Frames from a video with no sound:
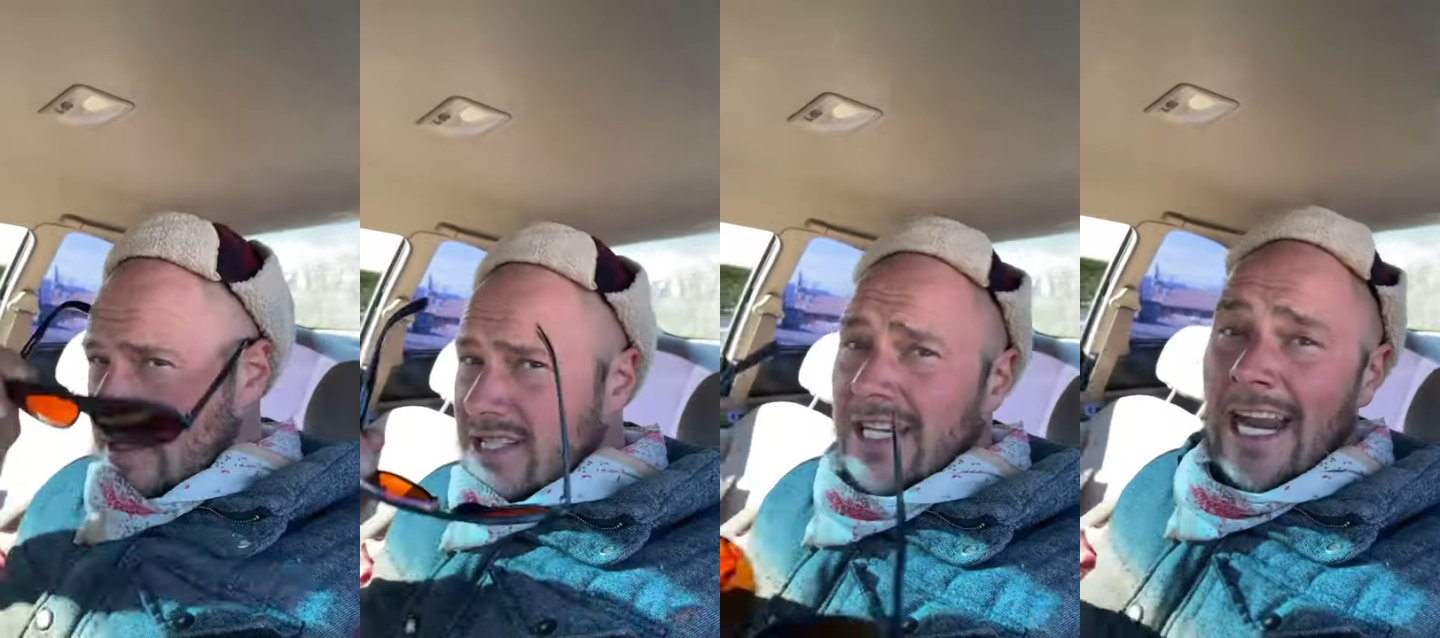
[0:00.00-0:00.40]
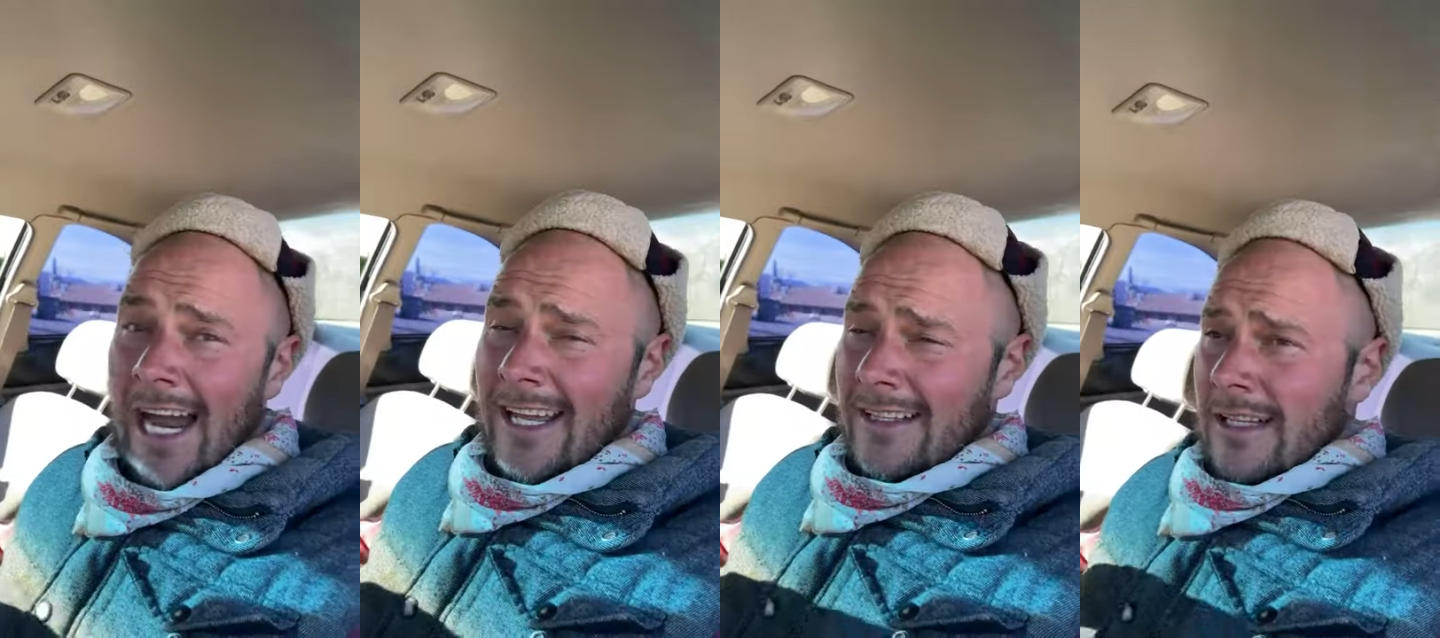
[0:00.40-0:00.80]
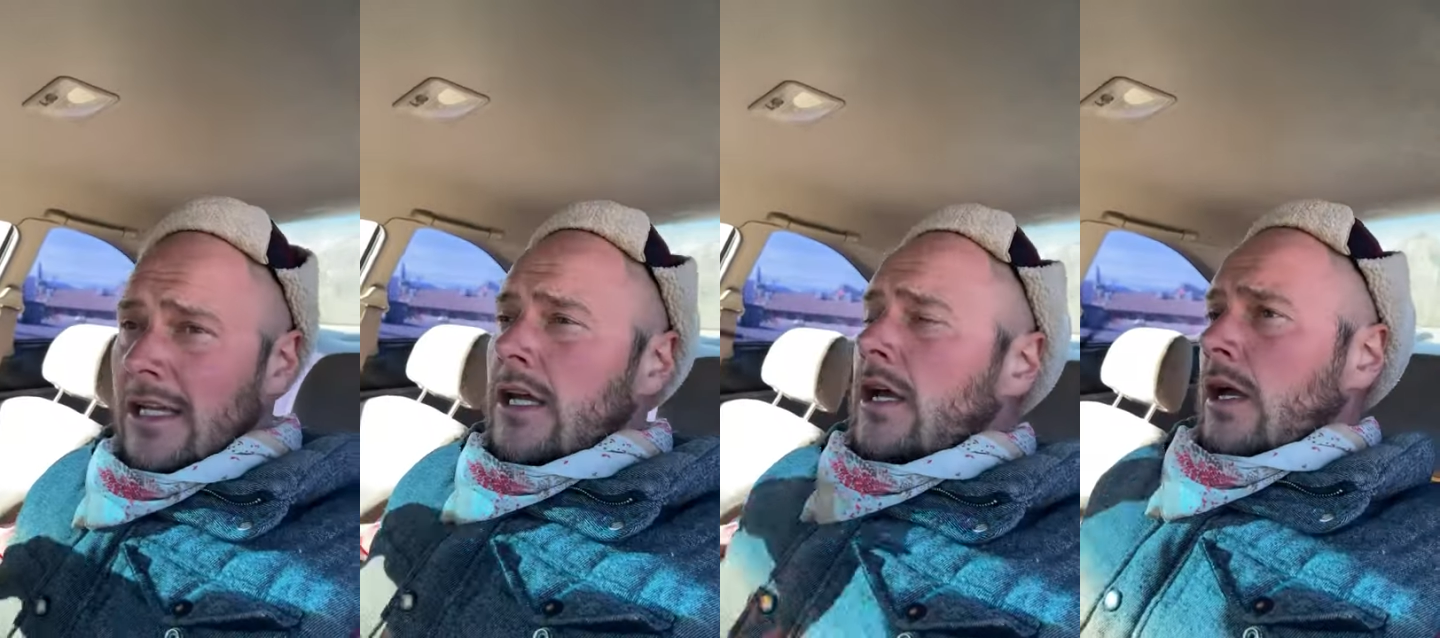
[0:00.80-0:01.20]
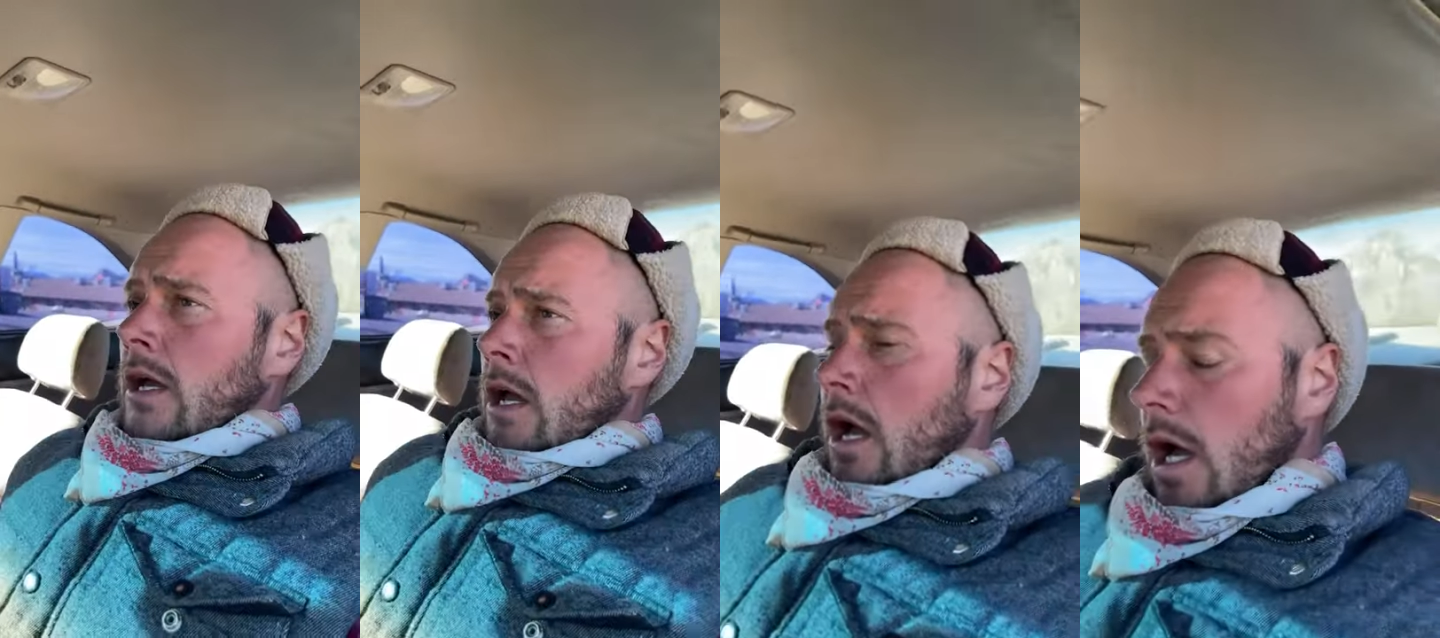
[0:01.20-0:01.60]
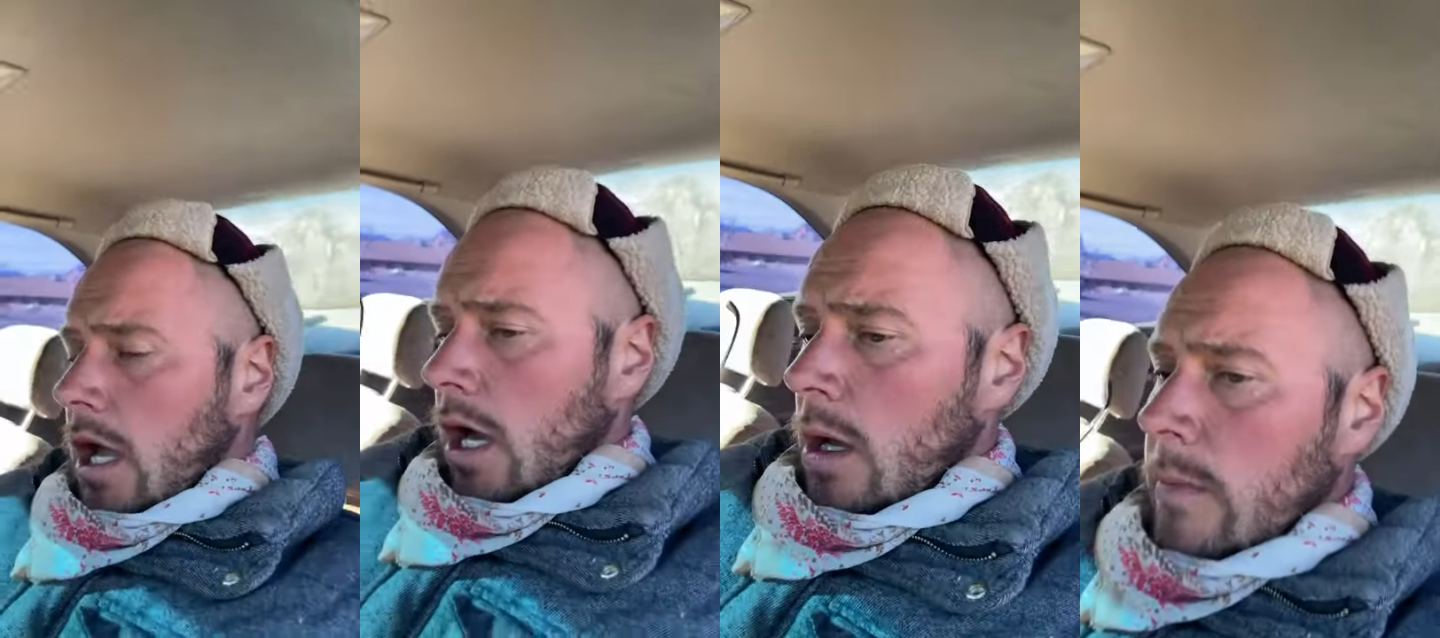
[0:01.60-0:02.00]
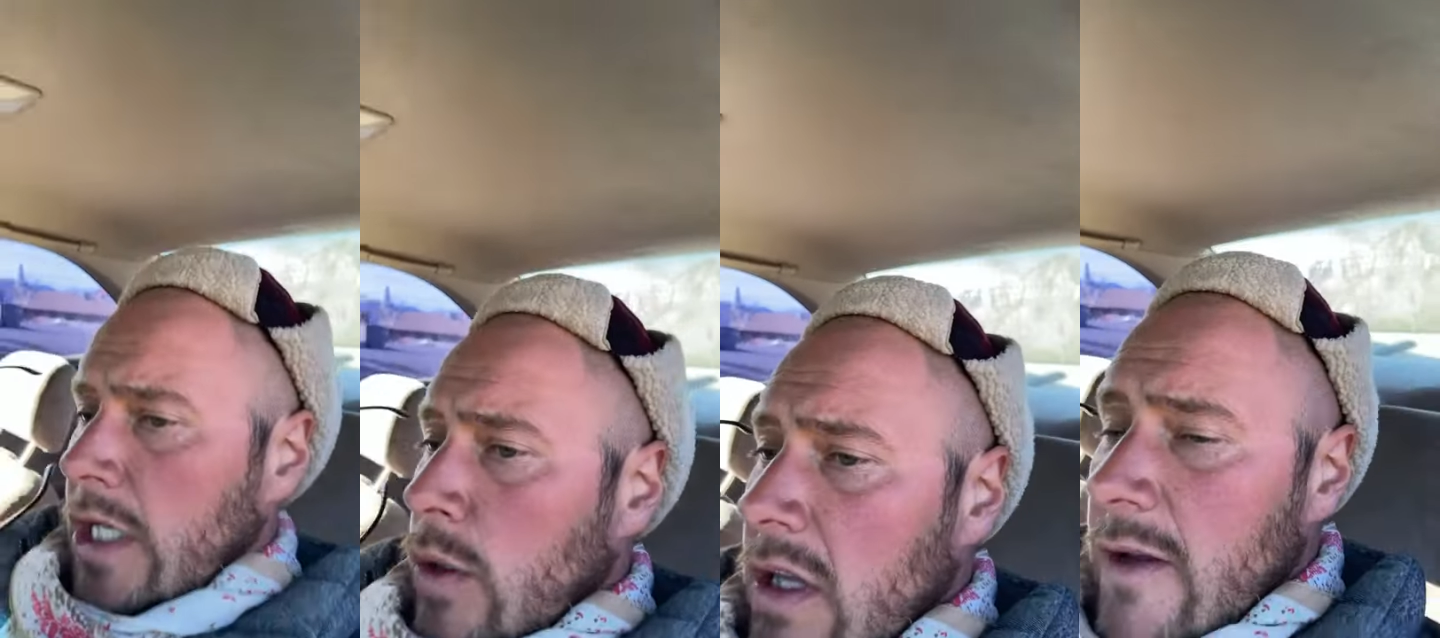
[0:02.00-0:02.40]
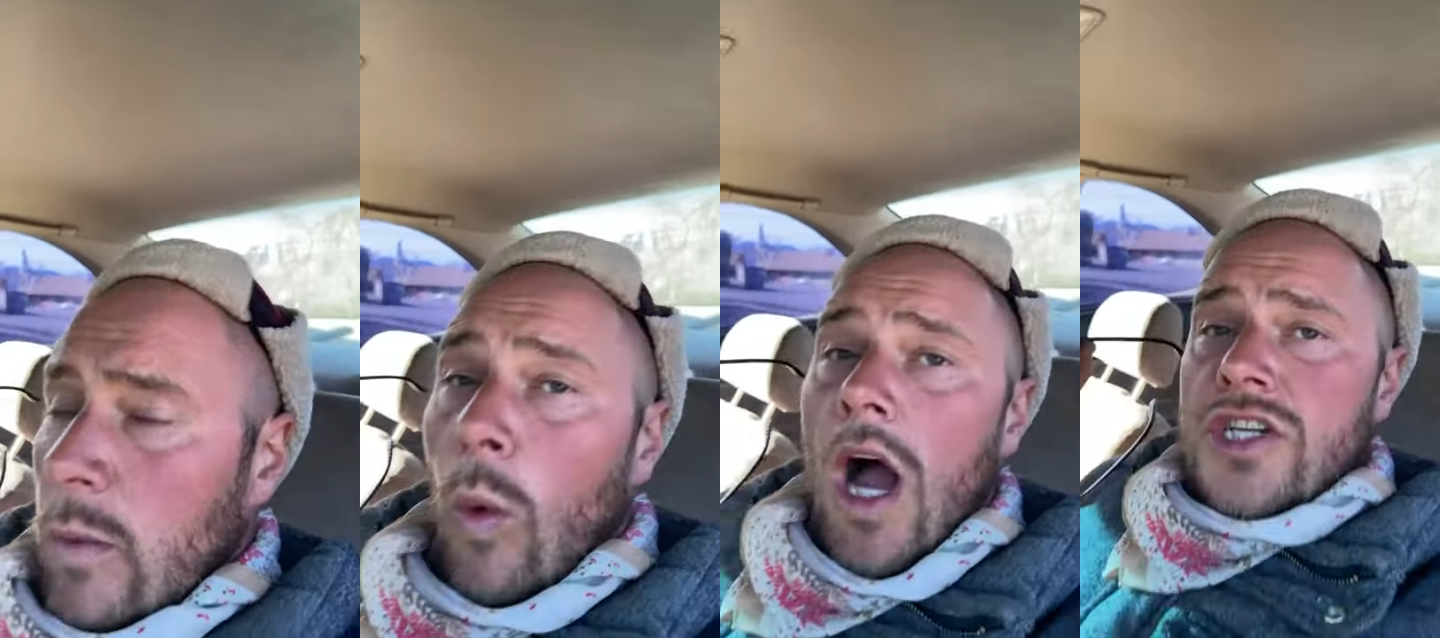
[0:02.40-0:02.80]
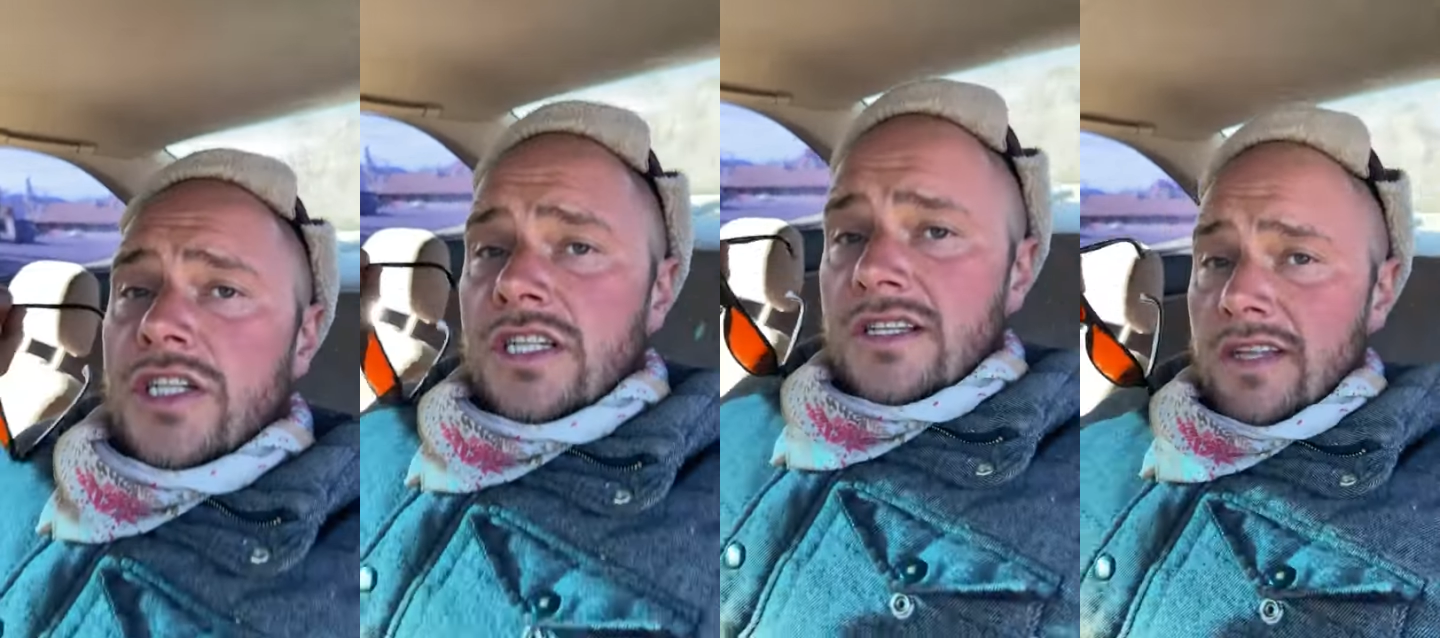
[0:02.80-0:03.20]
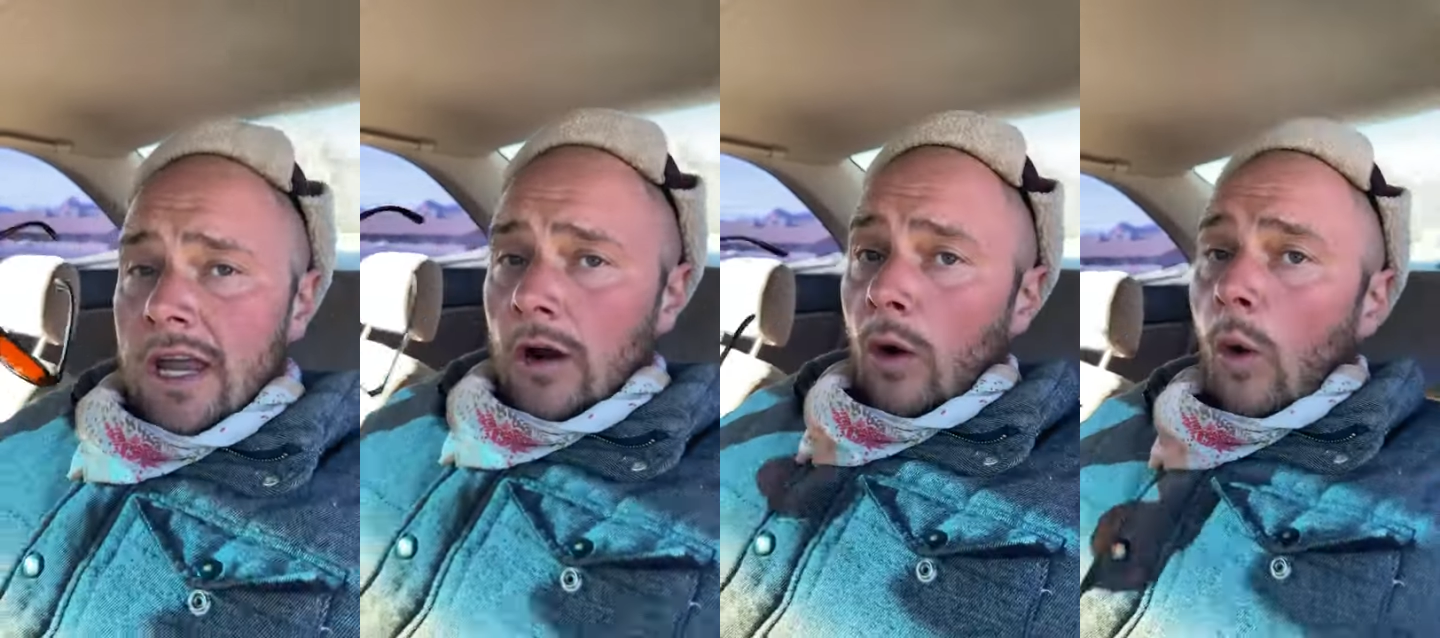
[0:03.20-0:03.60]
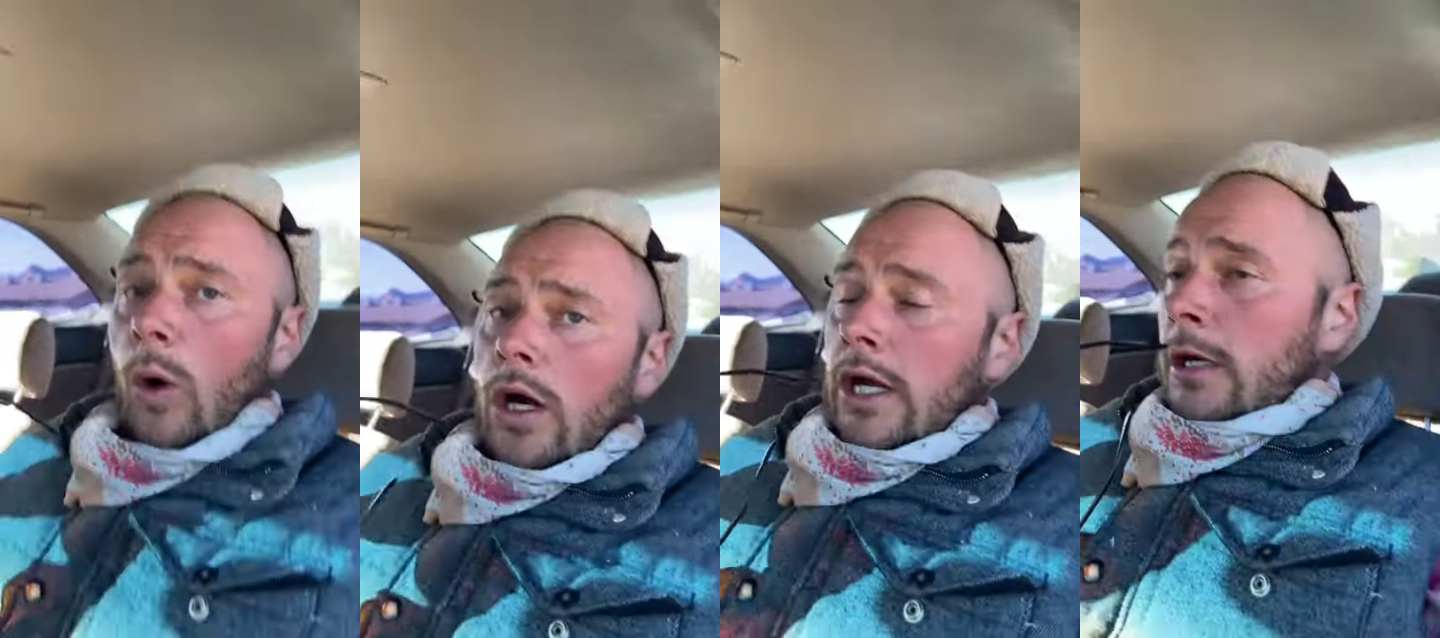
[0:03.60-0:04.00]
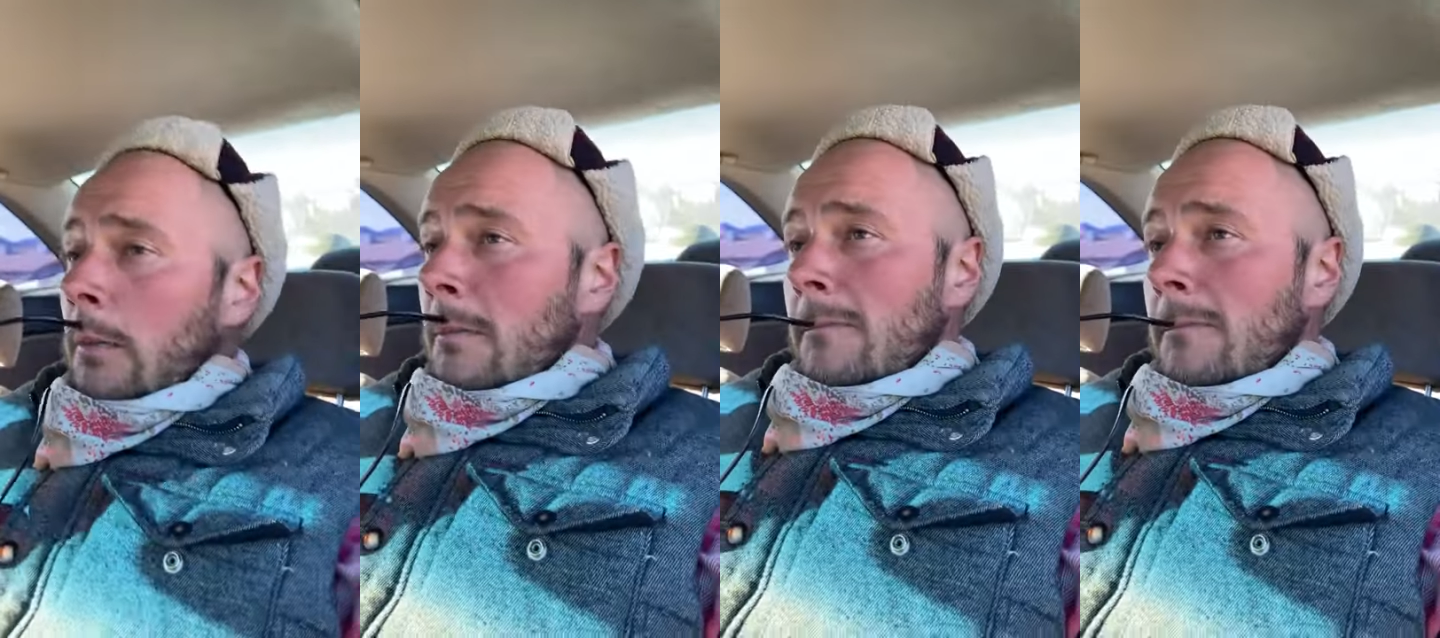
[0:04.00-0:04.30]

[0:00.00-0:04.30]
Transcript: tonight, um, and you live in Washington State or Oregon,